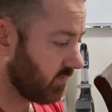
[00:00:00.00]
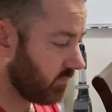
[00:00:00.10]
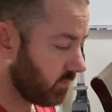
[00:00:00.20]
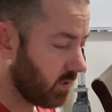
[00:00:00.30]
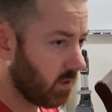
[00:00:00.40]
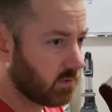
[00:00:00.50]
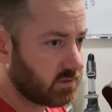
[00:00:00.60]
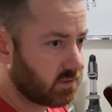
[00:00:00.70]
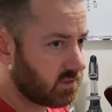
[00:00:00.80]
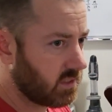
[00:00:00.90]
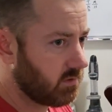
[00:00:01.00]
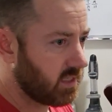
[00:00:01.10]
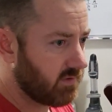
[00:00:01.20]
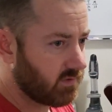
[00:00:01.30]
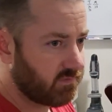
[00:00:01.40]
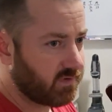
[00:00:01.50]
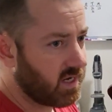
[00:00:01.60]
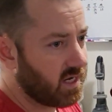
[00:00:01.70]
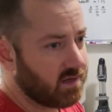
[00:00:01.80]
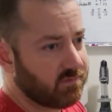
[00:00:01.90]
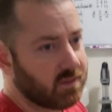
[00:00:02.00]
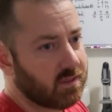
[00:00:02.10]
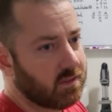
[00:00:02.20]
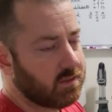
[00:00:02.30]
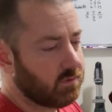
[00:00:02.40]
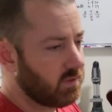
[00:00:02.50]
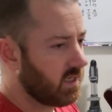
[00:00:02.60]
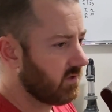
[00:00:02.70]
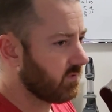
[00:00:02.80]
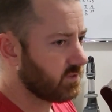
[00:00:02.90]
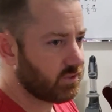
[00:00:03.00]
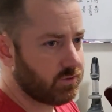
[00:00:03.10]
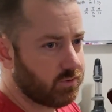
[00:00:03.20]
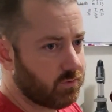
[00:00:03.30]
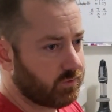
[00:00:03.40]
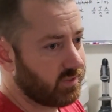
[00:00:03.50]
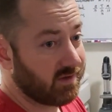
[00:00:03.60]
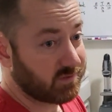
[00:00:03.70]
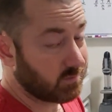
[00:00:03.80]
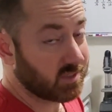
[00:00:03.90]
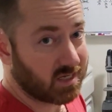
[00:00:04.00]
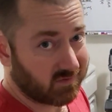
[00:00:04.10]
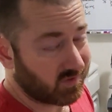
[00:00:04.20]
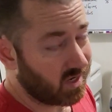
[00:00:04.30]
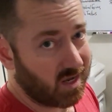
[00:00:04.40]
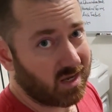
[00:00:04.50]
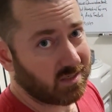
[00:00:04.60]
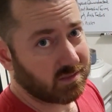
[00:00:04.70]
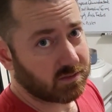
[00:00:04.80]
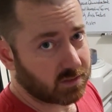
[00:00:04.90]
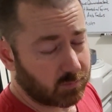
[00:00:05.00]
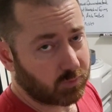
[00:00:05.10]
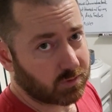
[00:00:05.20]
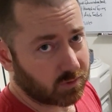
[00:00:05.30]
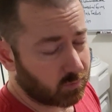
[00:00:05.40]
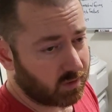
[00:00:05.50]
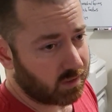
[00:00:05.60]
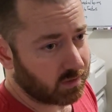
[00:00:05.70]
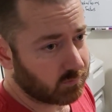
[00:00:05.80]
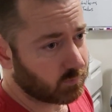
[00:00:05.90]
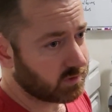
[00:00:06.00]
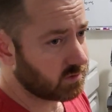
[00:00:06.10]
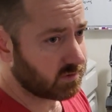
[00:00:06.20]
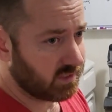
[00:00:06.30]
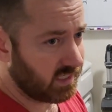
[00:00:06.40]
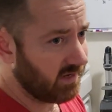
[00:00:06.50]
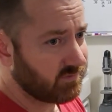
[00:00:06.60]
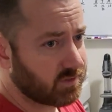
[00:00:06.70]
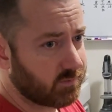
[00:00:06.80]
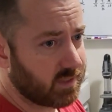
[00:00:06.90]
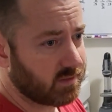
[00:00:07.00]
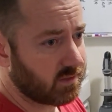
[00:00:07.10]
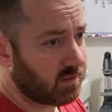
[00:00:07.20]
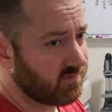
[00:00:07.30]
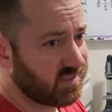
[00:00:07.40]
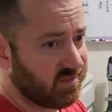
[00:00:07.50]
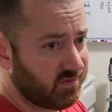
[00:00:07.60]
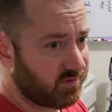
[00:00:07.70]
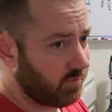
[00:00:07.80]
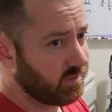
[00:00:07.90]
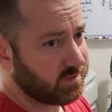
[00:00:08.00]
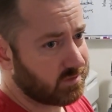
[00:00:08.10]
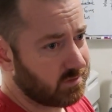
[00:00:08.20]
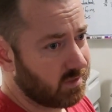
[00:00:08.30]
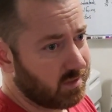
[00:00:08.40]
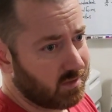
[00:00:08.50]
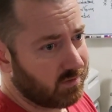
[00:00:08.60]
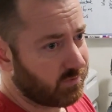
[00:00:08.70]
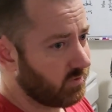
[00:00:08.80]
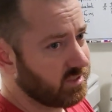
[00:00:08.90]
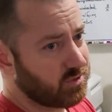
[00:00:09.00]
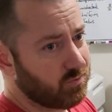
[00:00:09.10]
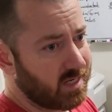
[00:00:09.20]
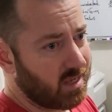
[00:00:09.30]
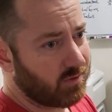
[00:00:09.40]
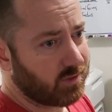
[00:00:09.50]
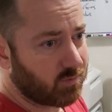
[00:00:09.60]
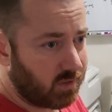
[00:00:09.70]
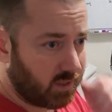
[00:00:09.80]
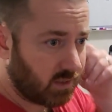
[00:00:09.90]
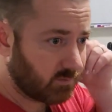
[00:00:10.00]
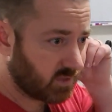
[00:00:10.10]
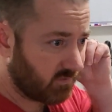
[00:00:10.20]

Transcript: But if you don't, let's just say you have a 5, you have a 2, or you have some kind of odd numbered aquarium, which they have some out there. I've seen 32-gallon aquariums.